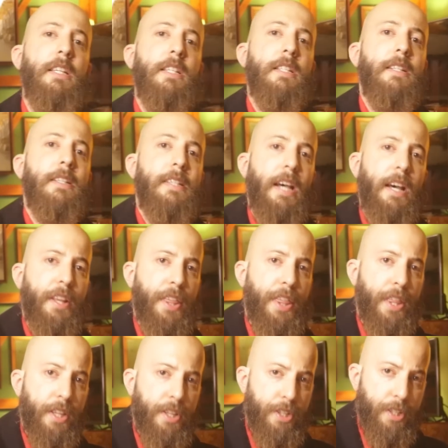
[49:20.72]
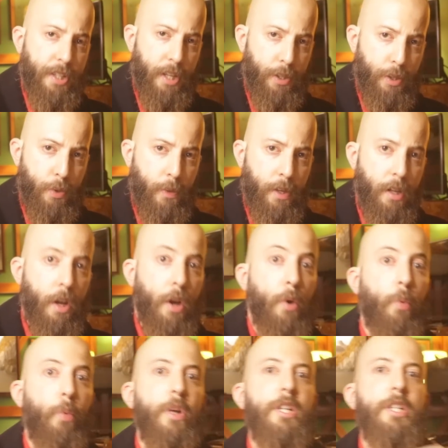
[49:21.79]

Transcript: least the 10th century, we